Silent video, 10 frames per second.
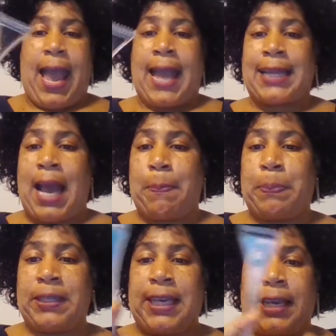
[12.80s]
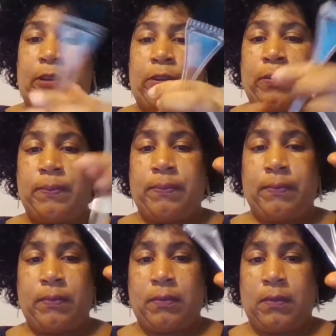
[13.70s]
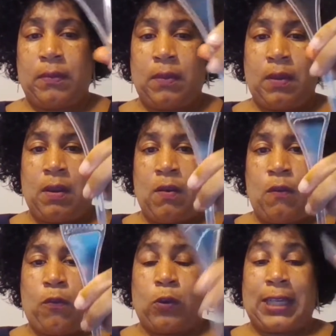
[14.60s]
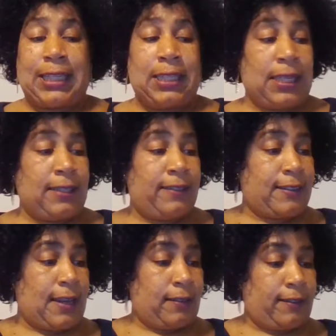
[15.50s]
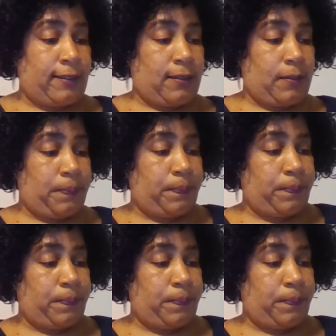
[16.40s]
An applicator for 99 cents.